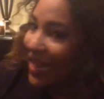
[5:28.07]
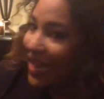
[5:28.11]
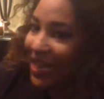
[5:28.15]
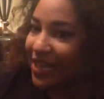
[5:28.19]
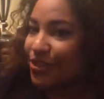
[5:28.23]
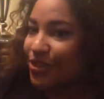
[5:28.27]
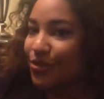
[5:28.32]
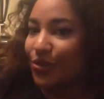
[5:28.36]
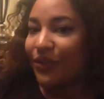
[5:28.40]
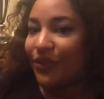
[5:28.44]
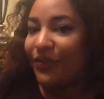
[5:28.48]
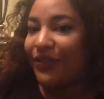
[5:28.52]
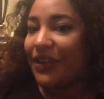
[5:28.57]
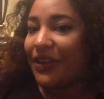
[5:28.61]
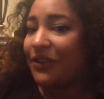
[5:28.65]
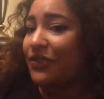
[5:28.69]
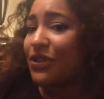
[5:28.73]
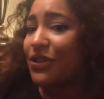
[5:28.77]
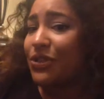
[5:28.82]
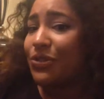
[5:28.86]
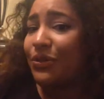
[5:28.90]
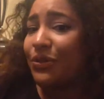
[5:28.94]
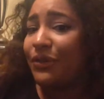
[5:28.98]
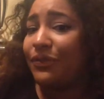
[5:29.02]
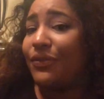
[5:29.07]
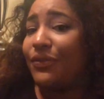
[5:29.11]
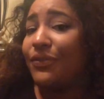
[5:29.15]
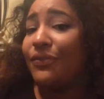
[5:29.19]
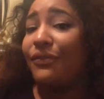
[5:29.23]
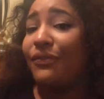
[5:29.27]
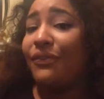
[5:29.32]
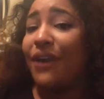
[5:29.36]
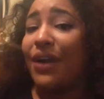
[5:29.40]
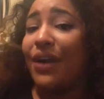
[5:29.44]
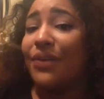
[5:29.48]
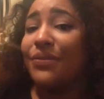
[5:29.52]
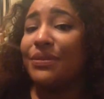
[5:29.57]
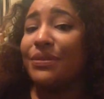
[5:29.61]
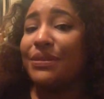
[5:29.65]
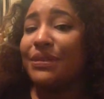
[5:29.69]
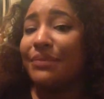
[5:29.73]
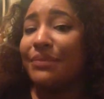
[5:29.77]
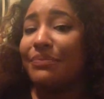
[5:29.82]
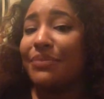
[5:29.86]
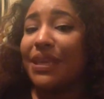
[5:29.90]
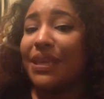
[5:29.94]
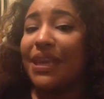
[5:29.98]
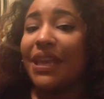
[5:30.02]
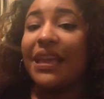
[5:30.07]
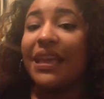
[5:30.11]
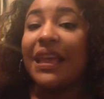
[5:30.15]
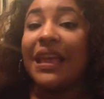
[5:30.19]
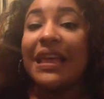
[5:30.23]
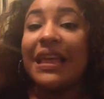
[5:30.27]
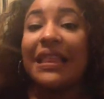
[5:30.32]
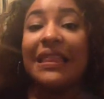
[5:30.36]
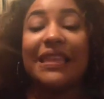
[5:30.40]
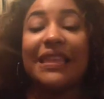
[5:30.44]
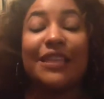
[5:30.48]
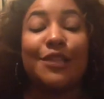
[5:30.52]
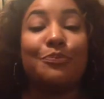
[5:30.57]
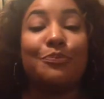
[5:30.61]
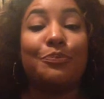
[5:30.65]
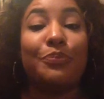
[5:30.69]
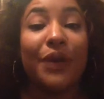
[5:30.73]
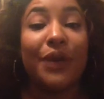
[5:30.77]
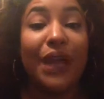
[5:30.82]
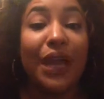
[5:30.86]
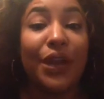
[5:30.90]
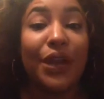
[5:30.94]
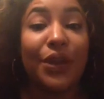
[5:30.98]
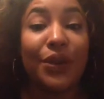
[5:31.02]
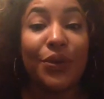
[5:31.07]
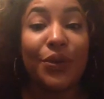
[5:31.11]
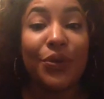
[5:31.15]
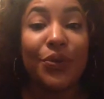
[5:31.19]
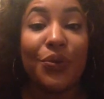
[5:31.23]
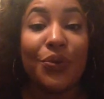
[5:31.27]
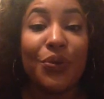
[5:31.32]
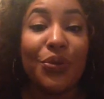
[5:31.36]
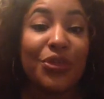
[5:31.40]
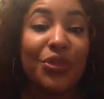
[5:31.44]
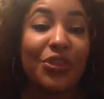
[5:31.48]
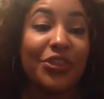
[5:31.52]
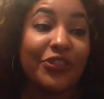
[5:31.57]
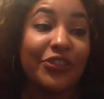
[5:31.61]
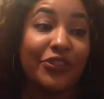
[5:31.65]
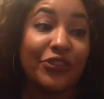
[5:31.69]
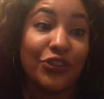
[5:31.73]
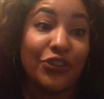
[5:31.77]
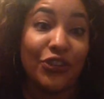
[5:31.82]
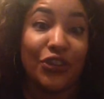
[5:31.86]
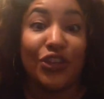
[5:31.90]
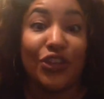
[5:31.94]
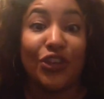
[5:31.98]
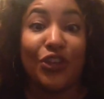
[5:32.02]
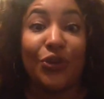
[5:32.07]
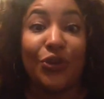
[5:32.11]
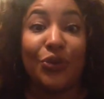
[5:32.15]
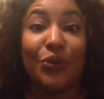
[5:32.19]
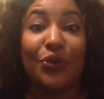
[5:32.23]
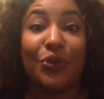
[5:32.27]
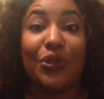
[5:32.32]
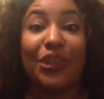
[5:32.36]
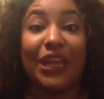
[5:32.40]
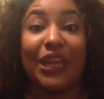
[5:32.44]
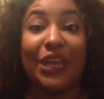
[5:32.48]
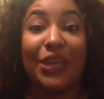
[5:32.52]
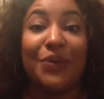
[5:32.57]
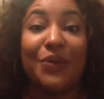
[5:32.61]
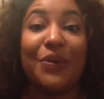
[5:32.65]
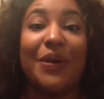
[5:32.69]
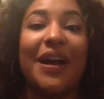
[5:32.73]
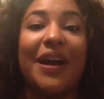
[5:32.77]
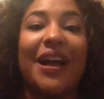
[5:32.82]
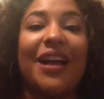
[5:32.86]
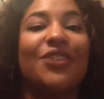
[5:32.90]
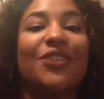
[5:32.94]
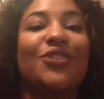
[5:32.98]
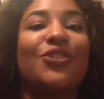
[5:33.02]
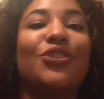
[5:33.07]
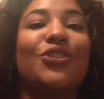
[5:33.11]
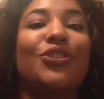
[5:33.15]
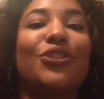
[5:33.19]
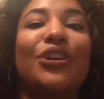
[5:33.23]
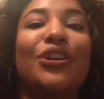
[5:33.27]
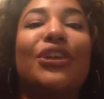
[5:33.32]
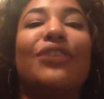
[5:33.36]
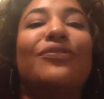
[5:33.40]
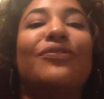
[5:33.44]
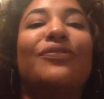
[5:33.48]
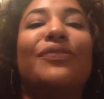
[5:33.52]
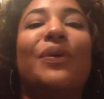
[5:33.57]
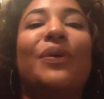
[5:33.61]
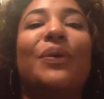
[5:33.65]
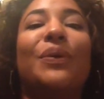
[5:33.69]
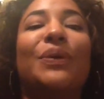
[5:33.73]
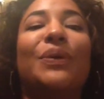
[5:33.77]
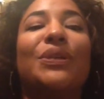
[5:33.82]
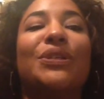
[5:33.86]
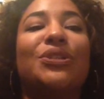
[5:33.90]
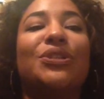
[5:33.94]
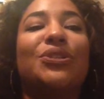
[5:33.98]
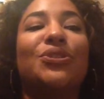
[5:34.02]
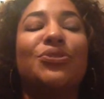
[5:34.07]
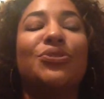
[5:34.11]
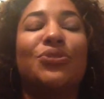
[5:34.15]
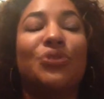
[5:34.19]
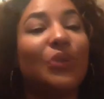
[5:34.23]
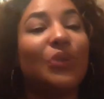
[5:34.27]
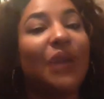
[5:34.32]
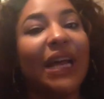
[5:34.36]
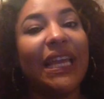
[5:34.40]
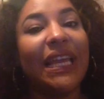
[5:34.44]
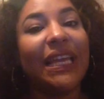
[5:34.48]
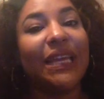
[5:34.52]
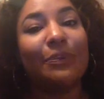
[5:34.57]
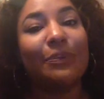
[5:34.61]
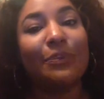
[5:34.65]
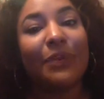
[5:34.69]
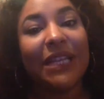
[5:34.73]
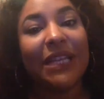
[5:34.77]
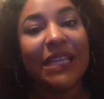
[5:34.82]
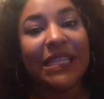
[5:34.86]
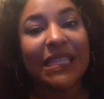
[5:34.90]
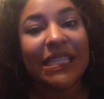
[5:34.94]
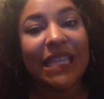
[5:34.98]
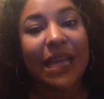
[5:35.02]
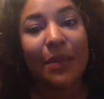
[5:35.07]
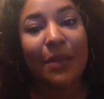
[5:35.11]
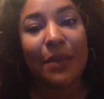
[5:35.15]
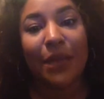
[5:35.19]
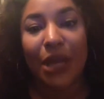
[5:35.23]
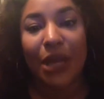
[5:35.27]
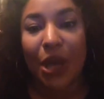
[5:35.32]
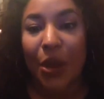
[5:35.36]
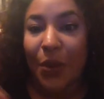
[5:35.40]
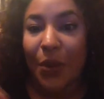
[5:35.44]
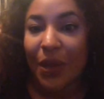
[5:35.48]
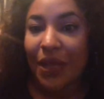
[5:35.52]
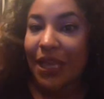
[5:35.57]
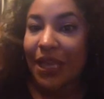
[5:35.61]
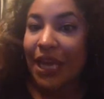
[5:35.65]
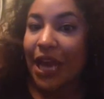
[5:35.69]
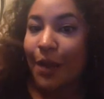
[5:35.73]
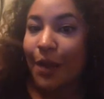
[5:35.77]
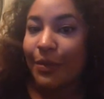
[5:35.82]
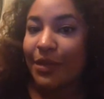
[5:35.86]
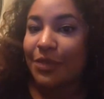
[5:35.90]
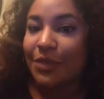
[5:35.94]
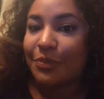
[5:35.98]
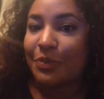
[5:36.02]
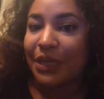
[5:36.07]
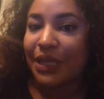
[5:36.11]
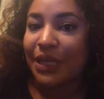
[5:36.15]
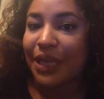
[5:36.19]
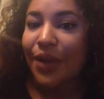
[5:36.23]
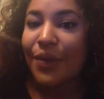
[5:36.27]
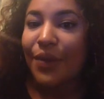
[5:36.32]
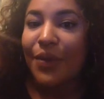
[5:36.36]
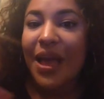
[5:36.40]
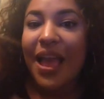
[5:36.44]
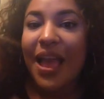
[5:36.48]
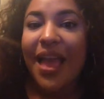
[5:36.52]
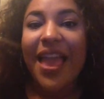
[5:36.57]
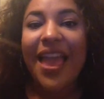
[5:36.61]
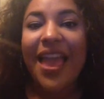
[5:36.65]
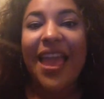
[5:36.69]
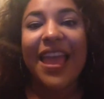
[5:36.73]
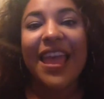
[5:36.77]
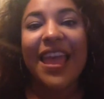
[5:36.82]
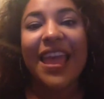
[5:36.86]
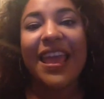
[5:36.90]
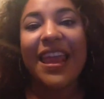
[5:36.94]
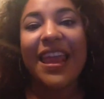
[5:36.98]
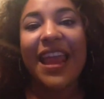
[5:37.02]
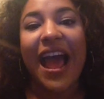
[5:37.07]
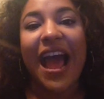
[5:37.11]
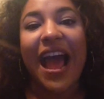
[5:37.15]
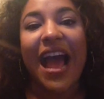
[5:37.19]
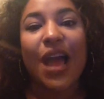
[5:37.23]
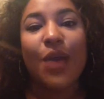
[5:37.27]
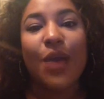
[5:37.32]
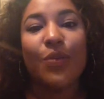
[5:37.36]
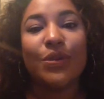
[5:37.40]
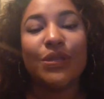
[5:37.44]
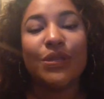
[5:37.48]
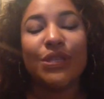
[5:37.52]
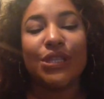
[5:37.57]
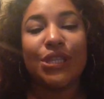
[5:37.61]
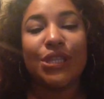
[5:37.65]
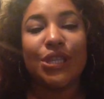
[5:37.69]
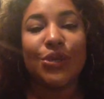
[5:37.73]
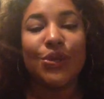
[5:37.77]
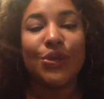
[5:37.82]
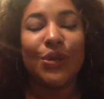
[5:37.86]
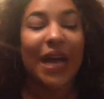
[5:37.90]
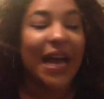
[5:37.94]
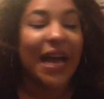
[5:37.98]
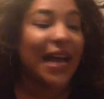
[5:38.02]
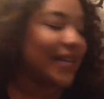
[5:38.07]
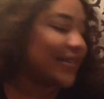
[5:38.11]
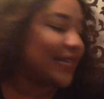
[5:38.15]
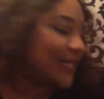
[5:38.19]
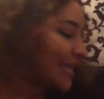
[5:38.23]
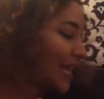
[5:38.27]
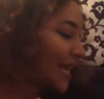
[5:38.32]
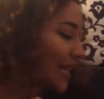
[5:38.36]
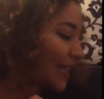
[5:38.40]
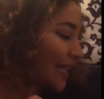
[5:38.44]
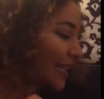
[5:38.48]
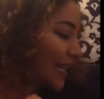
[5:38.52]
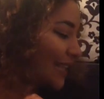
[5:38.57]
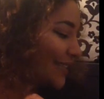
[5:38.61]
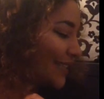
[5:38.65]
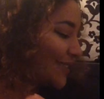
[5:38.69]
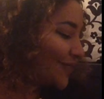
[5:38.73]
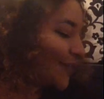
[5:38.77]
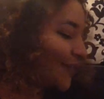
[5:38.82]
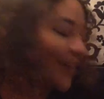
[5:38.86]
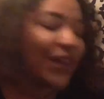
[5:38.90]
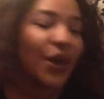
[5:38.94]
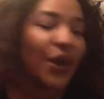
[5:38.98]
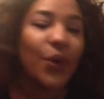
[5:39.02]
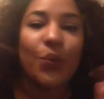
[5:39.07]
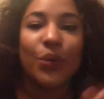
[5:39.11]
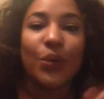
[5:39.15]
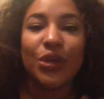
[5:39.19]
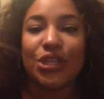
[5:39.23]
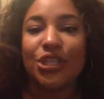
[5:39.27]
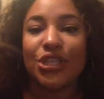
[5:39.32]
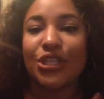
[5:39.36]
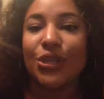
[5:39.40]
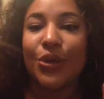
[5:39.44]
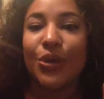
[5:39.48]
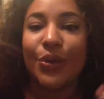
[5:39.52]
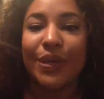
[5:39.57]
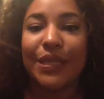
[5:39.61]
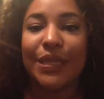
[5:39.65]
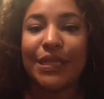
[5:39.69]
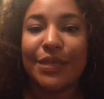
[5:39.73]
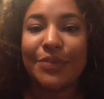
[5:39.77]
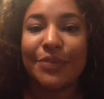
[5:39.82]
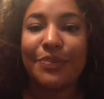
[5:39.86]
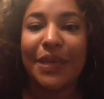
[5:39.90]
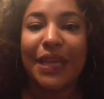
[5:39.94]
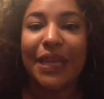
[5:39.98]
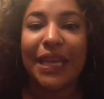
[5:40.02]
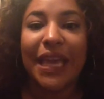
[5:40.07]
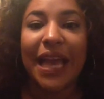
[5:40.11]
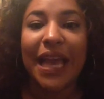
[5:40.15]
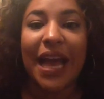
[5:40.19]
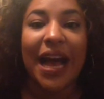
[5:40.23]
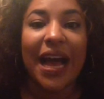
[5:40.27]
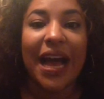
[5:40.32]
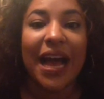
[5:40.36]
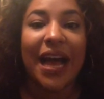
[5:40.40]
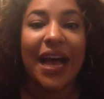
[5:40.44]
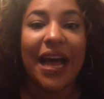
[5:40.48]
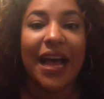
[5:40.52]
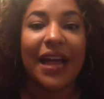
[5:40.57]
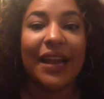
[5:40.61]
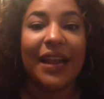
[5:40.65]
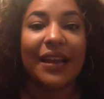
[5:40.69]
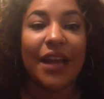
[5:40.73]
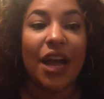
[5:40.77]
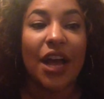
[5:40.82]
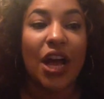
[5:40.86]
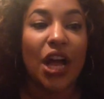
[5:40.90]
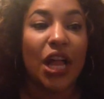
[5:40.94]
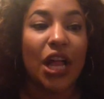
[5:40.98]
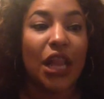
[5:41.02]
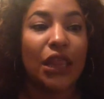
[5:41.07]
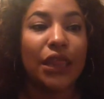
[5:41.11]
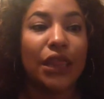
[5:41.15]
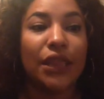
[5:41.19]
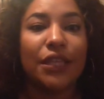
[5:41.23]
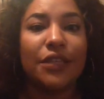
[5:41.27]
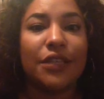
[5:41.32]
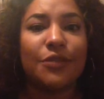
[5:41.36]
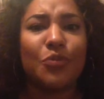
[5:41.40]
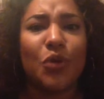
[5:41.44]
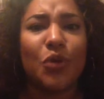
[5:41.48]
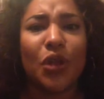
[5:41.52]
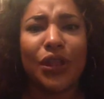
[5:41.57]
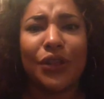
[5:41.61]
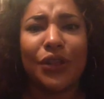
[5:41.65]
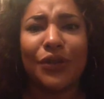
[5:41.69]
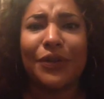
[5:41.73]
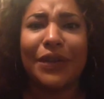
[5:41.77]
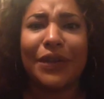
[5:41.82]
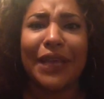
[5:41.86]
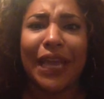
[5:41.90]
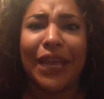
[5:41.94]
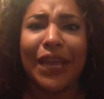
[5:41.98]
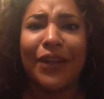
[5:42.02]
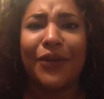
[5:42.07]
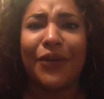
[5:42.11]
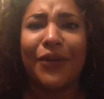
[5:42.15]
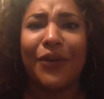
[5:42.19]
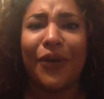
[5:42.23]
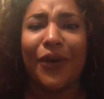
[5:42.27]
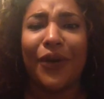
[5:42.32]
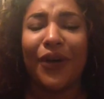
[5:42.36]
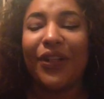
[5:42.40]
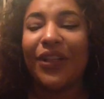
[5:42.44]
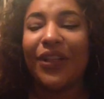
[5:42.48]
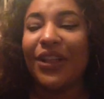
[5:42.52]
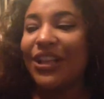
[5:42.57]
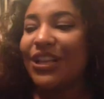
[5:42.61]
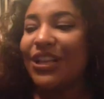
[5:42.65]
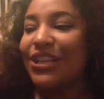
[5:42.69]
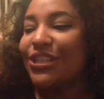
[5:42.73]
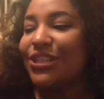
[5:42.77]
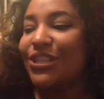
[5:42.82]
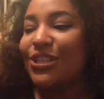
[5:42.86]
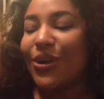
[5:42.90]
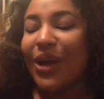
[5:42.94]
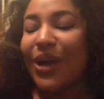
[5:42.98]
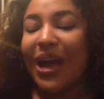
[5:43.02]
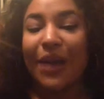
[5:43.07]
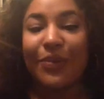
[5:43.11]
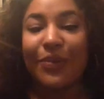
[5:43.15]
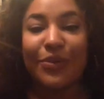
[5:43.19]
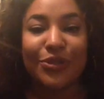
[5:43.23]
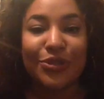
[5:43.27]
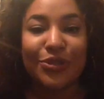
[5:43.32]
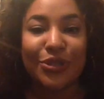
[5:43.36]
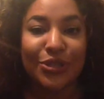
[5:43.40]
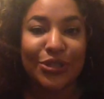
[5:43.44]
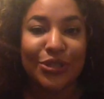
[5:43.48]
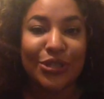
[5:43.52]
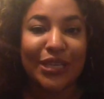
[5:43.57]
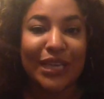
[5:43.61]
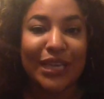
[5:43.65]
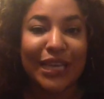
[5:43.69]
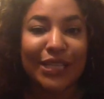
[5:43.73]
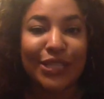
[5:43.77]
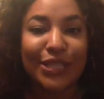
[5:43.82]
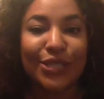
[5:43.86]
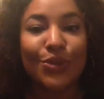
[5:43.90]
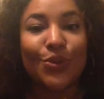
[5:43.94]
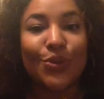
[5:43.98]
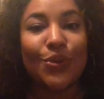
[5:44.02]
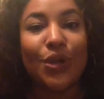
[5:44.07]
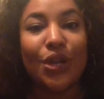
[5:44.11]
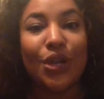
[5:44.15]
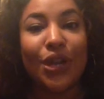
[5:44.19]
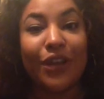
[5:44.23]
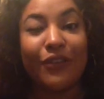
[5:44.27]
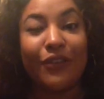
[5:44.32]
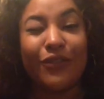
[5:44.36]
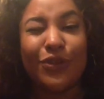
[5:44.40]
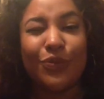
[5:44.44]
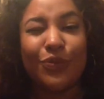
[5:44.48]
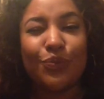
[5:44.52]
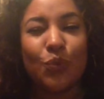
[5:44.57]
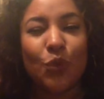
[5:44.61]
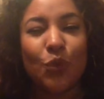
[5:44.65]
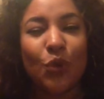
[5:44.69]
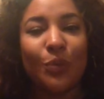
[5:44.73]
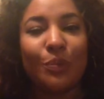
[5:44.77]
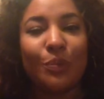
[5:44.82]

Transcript: actual favorites or if you found something that's brand new to you that you are actually looking forward to trying, please let me know in the comments below and I will see you guys on the next video, which is going to be on a small little candle haul. So I will talk to you guys soon. Love you.